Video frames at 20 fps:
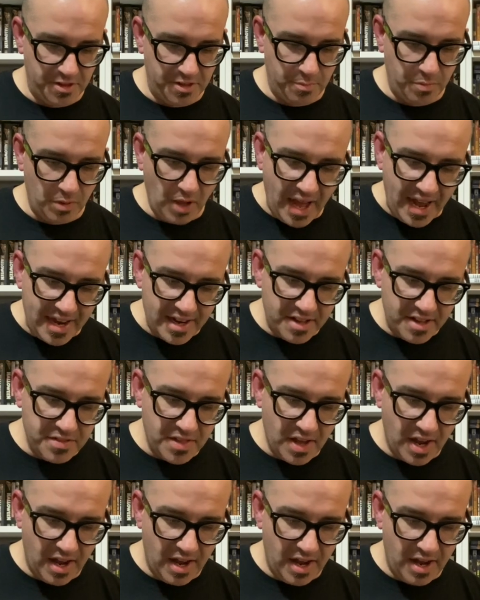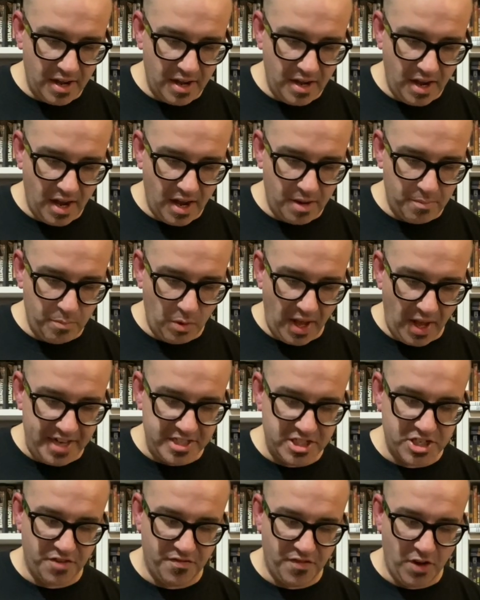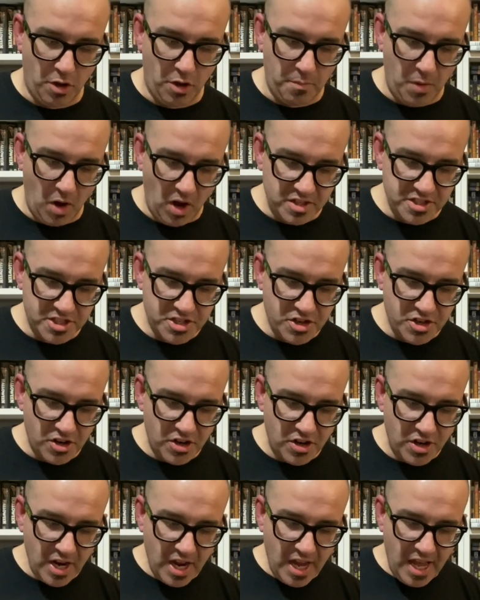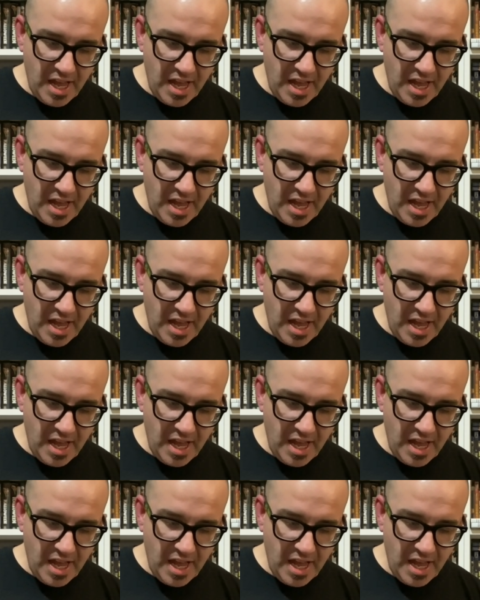The Blanchardville Monster,